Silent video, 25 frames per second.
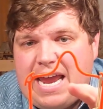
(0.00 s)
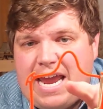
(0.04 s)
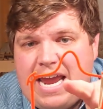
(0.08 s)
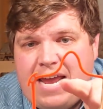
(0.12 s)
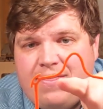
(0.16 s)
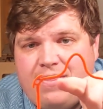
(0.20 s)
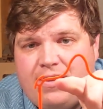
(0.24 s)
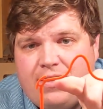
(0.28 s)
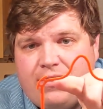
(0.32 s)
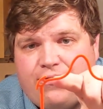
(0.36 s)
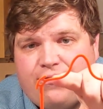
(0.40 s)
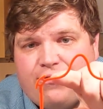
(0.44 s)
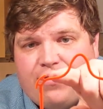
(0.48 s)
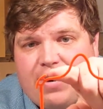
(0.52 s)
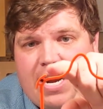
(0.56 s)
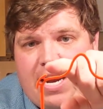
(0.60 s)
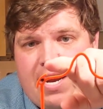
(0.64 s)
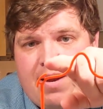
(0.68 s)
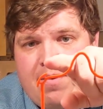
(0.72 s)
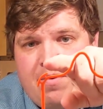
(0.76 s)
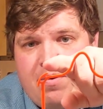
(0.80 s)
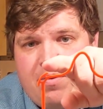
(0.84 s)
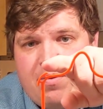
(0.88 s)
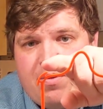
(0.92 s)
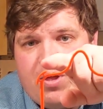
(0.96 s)
In this
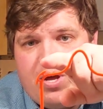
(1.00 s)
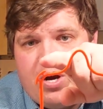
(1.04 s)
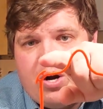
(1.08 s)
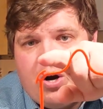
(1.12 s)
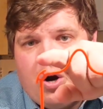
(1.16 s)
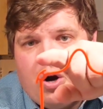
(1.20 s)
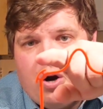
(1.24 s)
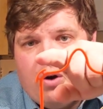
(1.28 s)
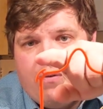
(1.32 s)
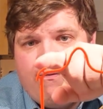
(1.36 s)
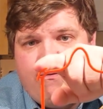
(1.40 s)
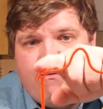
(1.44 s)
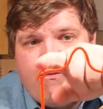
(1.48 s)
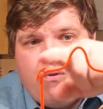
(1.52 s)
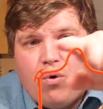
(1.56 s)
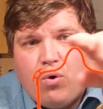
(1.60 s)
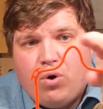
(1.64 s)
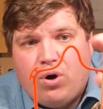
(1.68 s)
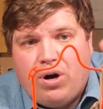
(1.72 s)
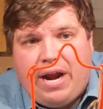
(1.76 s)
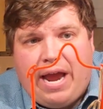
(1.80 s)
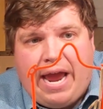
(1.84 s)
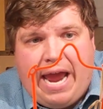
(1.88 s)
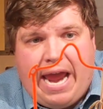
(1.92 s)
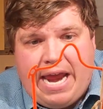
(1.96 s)
frame, there are
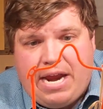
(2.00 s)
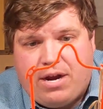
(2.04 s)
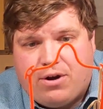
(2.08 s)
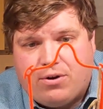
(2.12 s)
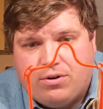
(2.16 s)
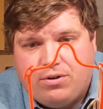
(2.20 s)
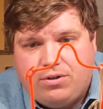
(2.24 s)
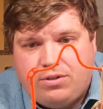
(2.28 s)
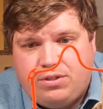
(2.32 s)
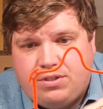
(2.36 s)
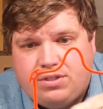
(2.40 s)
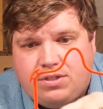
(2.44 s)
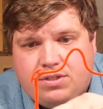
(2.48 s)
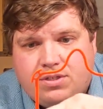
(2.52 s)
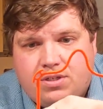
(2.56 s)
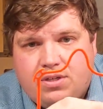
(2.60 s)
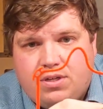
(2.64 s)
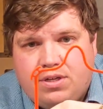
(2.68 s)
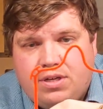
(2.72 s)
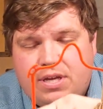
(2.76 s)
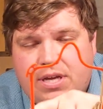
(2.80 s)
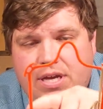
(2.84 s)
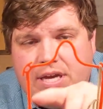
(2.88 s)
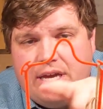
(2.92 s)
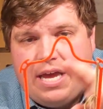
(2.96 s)
4 anchors,
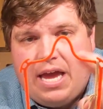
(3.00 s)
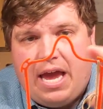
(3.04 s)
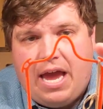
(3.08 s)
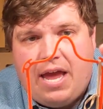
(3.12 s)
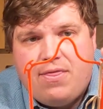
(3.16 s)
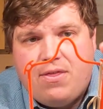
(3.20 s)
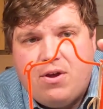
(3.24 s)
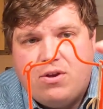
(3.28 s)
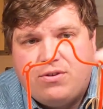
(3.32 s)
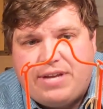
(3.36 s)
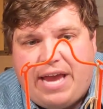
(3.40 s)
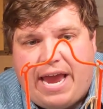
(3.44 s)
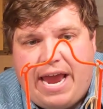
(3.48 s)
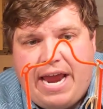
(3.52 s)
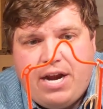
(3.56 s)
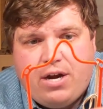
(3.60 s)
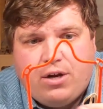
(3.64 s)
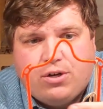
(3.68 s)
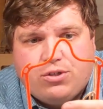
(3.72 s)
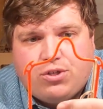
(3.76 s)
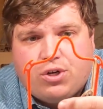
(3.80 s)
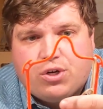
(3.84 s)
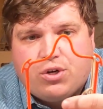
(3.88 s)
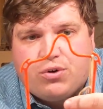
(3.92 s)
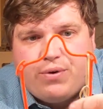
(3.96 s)
and those
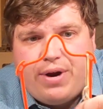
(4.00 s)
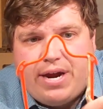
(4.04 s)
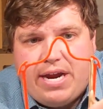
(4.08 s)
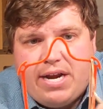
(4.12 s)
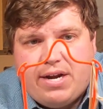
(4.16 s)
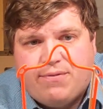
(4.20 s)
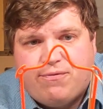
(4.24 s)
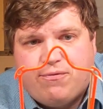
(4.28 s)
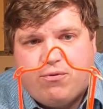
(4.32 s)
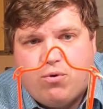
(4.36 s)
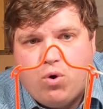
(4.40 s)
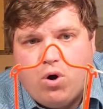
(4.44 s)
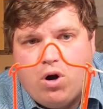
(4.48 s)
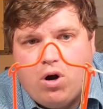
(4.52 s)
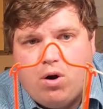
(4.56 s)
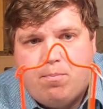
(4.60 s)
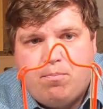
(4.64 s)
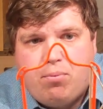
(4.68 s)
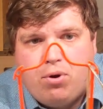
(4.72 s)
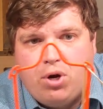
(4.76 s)
anchors are great for